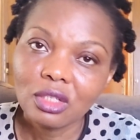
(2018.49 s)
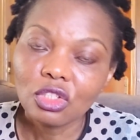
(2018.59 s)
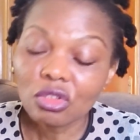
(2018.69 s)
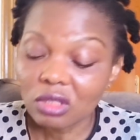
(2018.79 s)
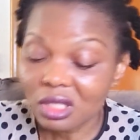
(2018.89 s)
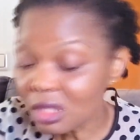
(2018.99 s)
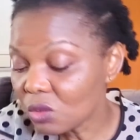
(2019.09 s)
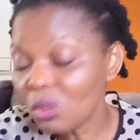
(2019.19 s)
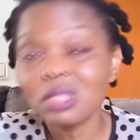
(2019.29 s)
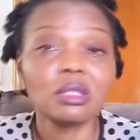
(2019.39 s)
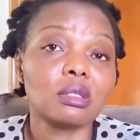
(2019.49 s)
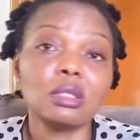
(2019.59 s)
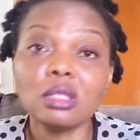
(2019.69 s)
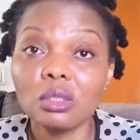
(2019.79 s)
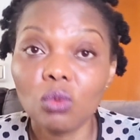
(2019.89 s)
So this is what
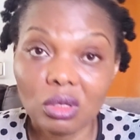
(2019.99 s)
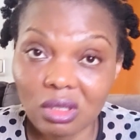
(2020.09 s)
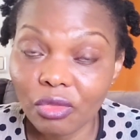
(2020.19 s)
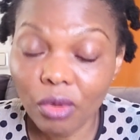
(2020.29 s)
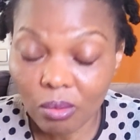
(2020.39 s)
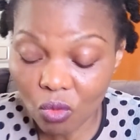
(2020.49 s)
from